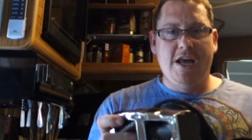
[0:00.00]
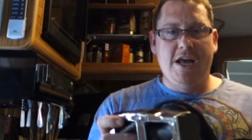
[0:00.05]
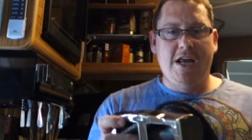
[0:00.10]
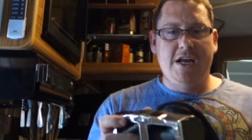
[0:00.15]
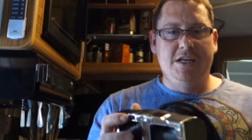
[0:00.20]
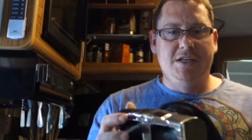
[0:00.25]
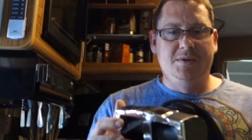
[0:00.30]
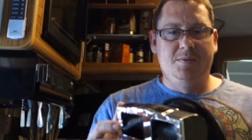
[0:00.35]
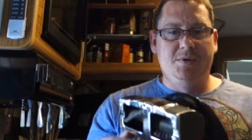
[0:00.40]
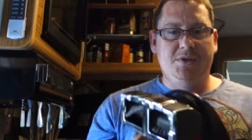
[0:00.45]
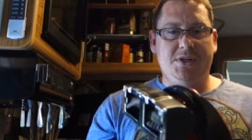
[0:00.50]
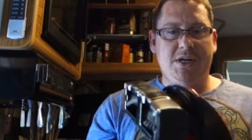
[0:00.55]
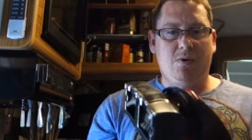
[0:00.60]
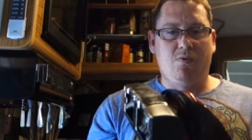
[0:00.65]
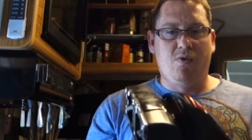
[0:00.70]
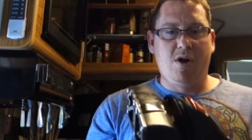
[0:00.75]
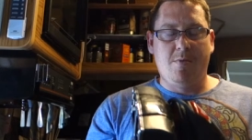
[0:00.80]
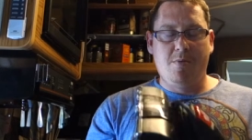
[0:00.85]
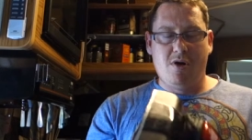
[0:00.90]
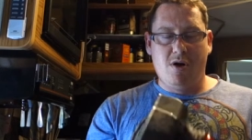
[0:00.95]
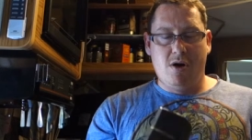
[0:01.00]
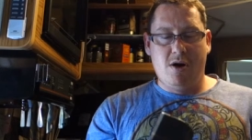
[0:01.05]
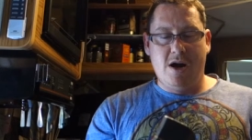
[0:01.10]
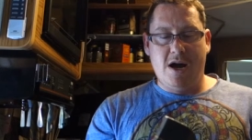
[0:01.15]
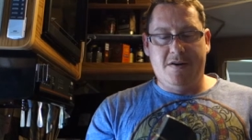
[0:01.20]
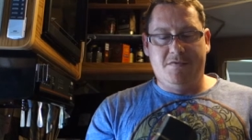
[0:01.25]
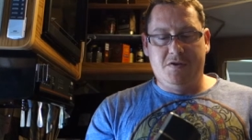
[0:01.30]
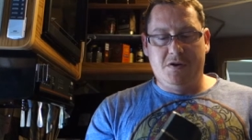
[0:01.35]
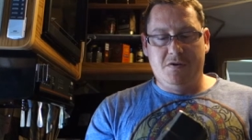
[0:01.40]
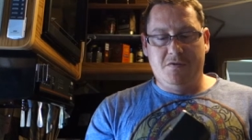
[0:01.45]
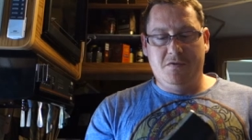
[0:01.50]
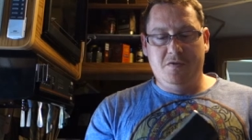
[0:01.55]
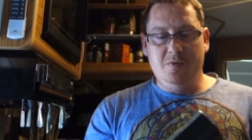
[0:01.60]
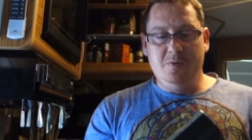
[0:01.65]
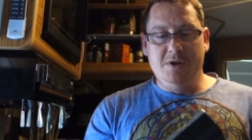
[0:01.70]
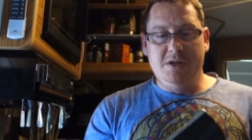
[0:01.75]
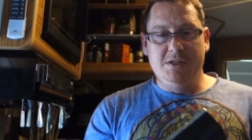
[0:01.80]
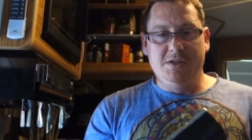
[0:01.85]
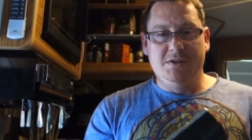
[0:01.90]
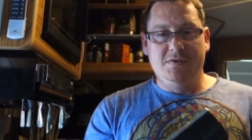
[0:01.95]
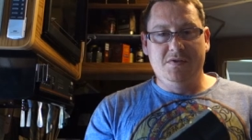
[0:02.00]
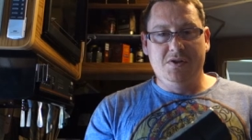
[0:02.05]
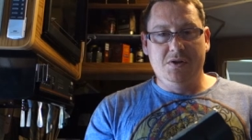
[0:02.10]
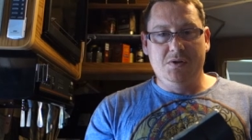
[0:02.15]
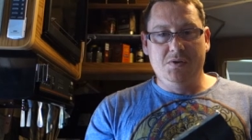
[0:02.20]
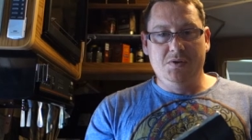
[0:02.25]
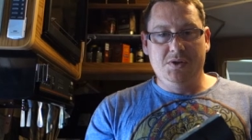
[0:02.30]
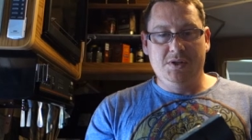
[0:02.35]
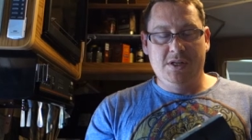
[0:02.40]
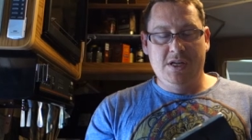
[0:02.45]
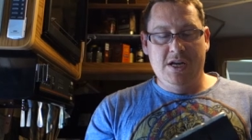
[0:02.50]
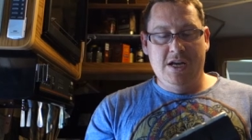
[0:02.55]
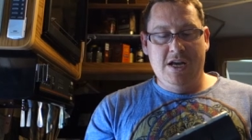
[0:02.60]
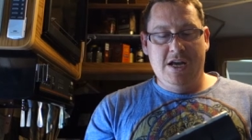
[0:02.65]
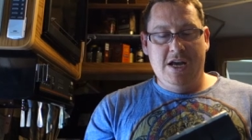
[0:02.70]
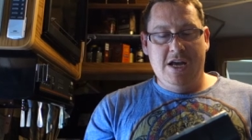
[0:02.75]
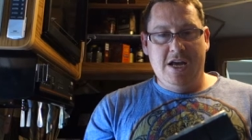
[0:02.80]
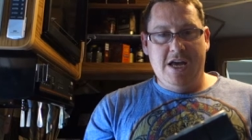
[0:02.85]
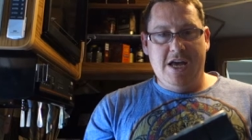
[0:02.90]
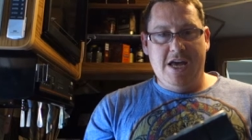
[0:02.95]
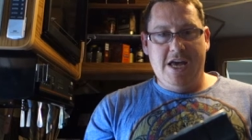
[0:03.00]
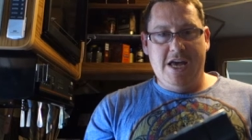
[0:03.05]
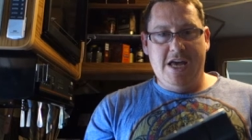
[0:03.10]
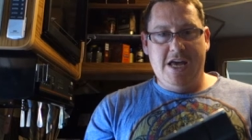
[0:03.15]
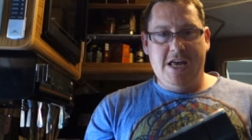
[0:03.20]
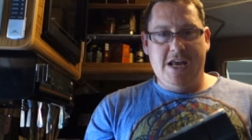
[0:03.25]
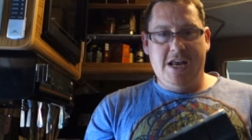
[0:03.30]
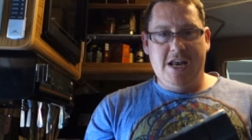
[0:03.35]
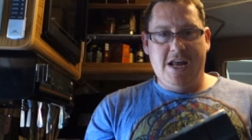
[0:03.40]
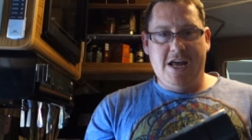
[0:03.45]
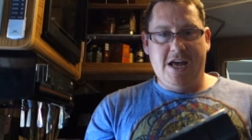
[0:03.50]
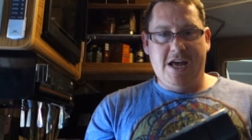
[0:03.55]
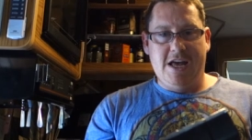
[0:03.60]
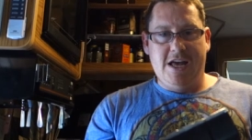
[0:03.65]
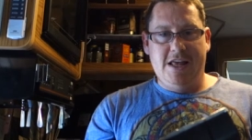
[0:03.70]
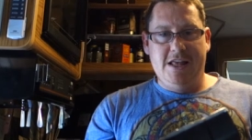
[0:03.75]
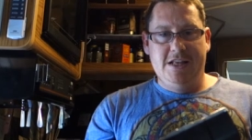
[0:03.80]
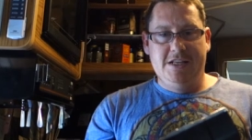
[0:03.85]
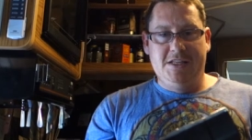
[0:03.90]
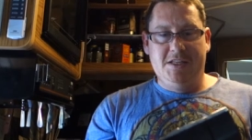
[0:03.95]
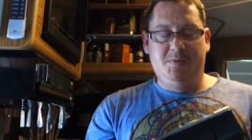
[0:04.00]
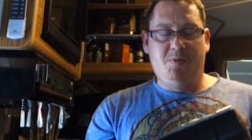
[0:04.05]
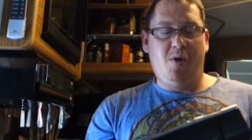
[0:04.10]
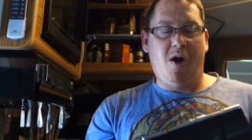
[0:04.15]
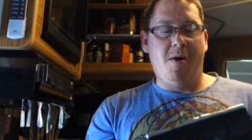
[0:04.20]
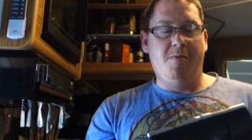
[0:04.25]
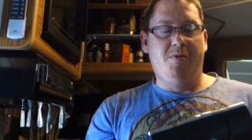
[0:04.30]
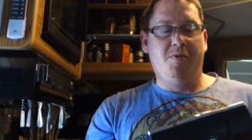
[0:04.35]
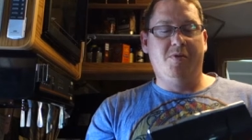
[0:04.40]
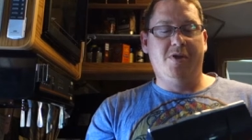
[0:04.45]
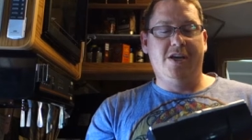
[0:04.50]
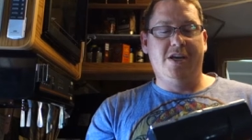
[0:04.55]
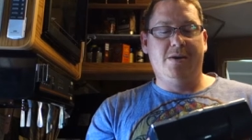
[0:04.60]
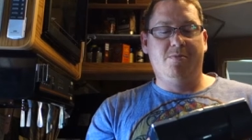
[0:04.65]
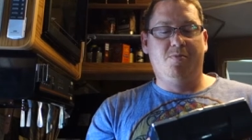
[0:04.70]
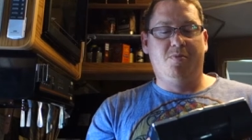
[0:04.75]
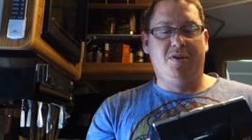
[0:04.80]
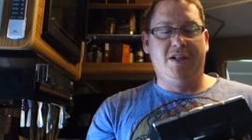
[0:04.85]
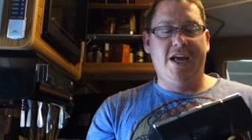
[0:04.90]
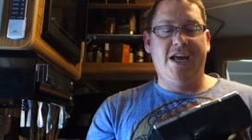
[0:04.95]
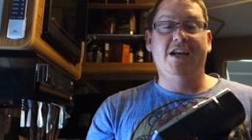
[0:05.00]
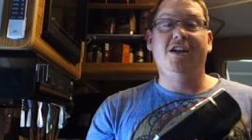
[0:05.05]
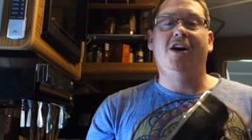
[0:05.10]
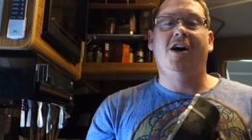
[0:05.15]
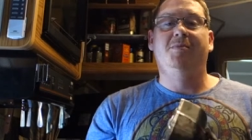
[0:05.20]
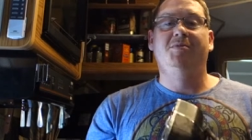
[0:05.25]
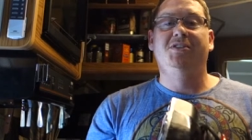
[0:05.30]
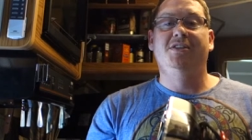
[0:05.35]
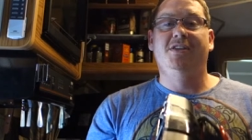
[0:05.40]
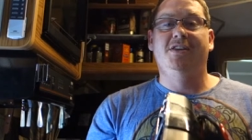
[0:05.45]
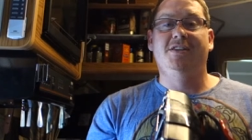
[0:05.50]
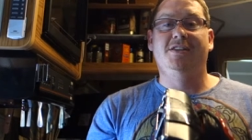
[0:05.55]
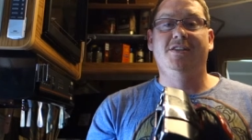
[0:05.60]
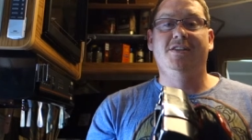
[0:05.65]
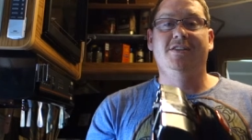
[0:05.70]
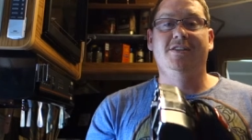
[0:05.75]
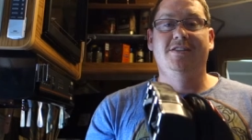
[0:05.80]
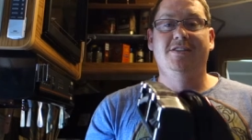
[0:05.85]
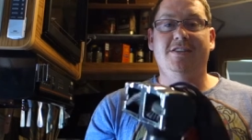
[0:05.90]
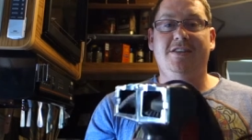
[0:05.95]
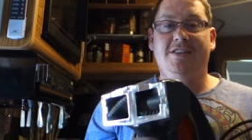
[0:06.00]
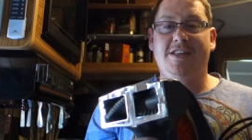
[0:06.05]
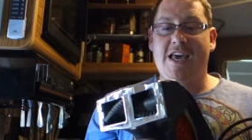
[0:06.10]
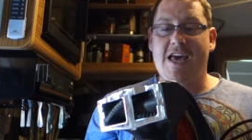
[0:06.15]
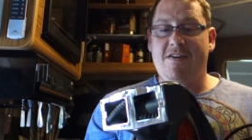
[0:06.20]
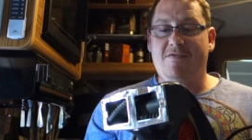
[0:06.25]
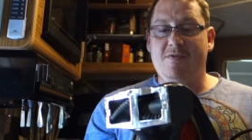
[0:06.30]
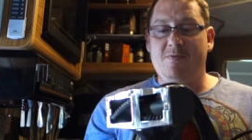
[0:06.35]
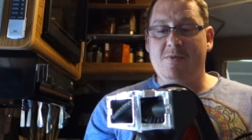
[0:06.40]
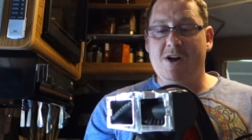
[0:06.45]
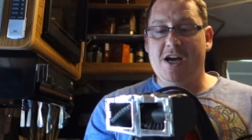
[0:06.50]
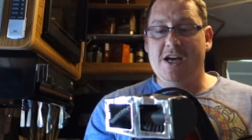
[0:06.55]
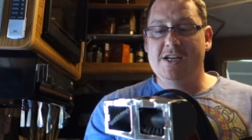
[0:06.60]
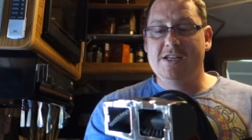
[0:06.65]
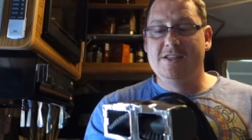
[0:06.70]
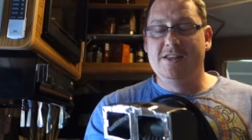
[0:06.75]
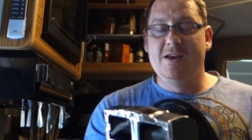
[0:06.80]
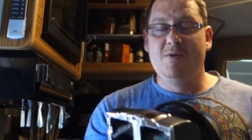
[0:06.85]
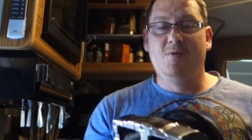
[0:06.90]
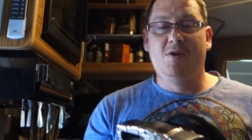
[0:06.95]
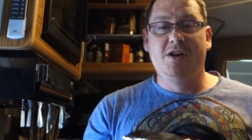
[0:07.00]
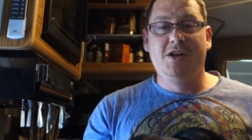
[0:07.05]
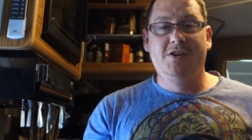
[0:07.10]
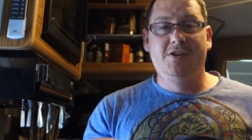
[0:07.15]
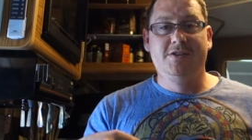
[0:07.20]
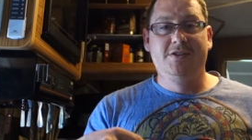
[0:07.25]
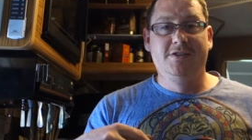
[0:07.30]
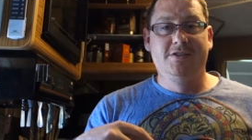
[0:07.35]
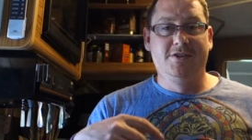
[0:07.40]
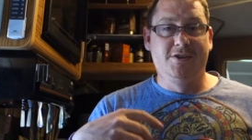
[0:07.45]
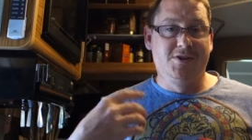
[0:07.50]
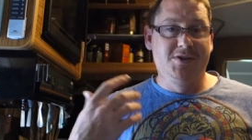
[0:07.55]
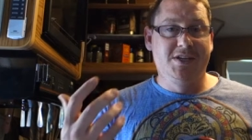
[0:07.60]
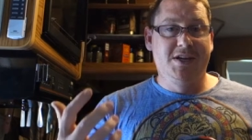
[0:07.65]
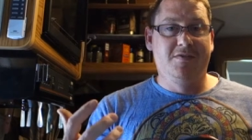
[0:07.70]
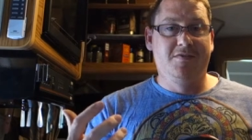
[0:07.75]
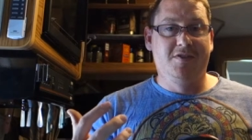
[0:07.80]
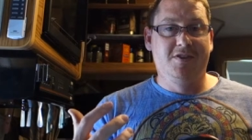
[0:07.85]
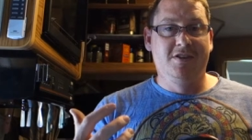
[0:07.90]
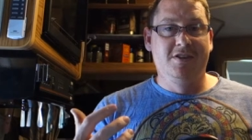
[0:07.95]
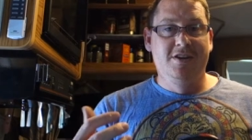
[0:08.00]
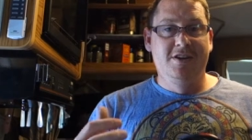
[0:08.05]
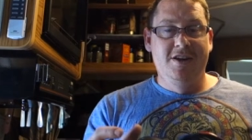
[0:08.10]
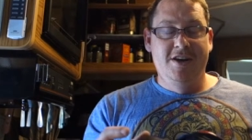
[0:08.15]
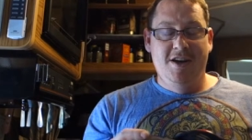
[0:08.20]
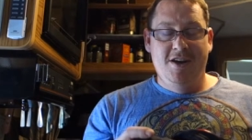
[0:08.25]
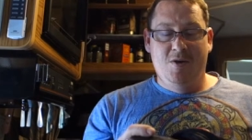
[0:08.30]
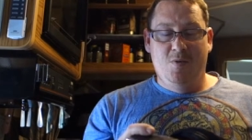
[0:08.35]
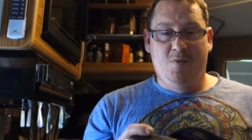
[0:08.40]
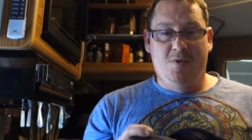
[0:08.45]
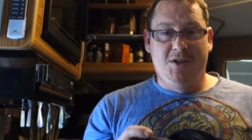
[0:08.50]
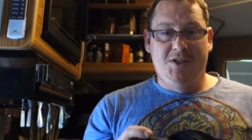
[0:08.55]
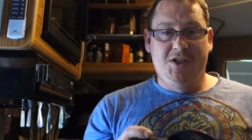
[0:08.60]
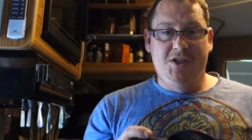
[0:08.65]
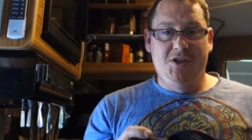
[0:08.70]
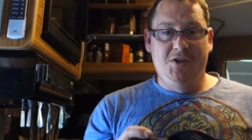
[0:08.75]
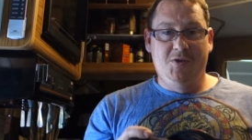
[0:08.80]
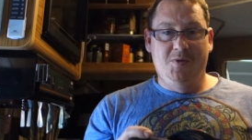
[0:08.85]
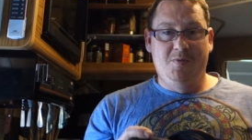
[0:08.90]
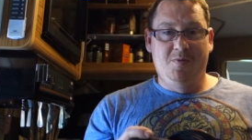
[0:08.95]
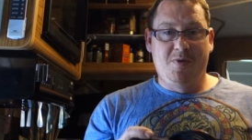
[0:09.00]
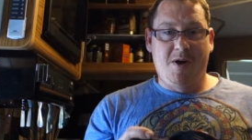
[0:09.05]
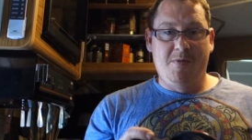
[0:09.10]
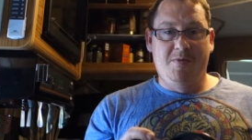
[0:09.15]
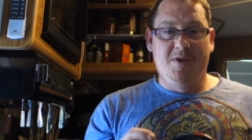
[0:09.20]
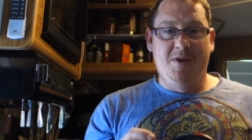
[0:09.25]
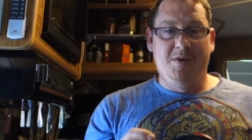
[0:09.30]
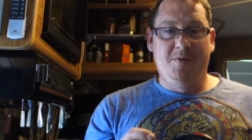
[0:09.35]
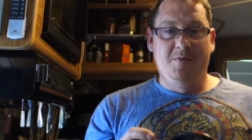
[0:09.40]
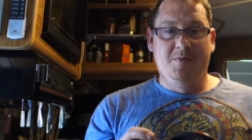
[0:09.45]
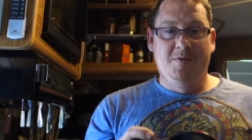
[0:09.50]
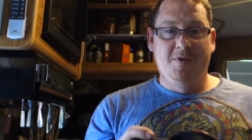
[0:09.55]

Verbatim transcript: and it smells like rubber after a few minutes of use. And this is probably planned obsolescence that they have in mind. They want you, Dirt Devil wants you to probably,